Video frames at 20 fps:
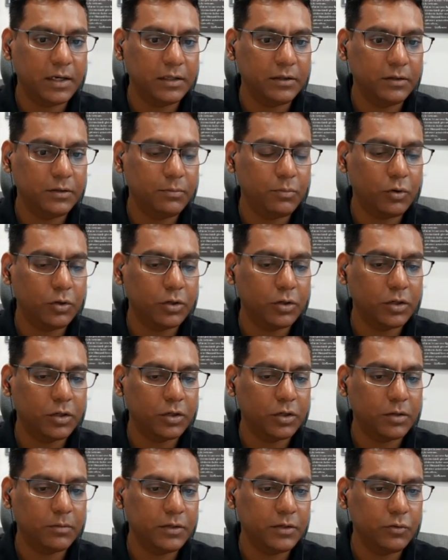at the
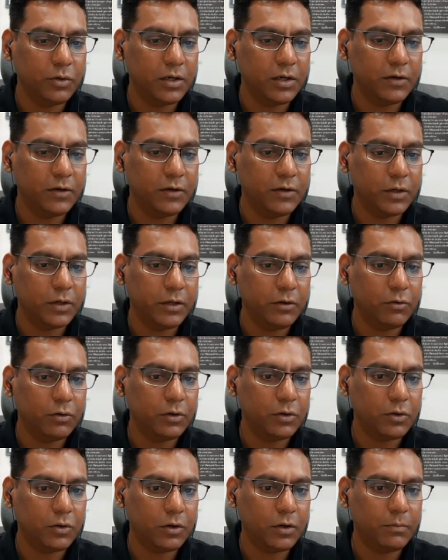bottom and you get 40
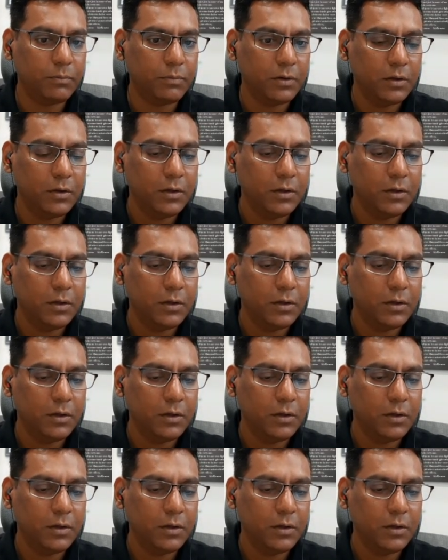on top.